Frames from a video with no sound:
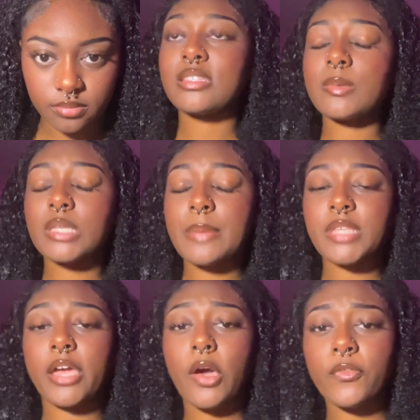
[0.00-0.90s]
Sometimes
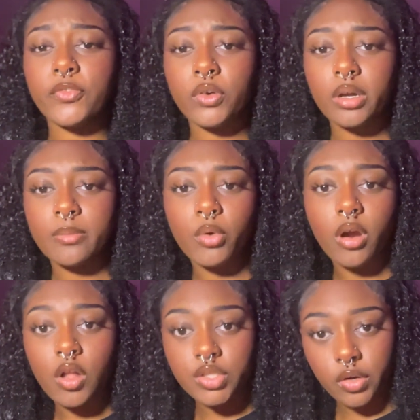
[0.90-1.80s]
I go for a more
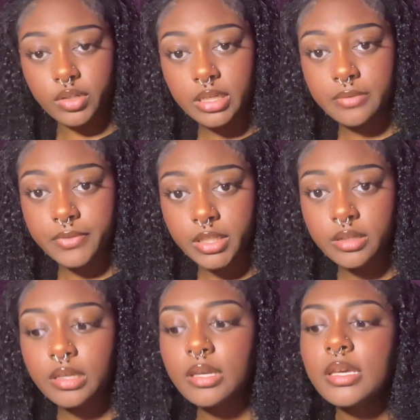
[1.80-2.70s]
alternative
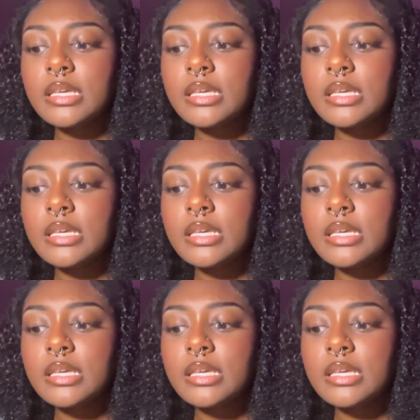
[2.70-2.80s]
look,